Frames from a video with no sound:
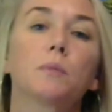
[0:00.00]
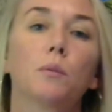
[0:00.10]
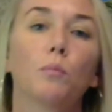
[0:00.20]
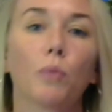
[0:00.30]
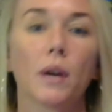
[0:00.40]

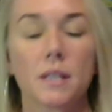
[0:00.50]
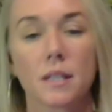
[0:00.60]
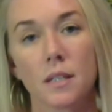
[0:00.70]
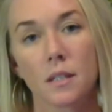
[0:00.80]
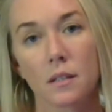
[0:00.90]

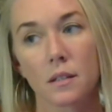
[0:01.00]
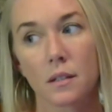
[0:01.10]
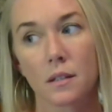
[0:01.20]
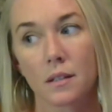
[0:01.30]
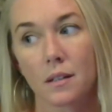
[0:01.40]
embrace
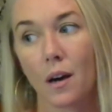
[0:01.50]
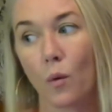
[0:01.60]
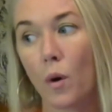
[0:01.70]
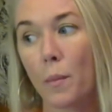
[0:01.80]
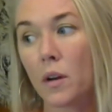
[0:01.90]
a
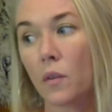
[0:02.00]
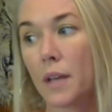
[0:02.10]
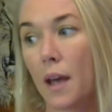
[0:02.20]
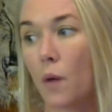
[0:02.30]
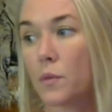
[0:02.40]
woman on the
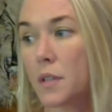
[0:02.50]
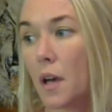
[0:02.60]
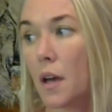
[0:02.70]
outside.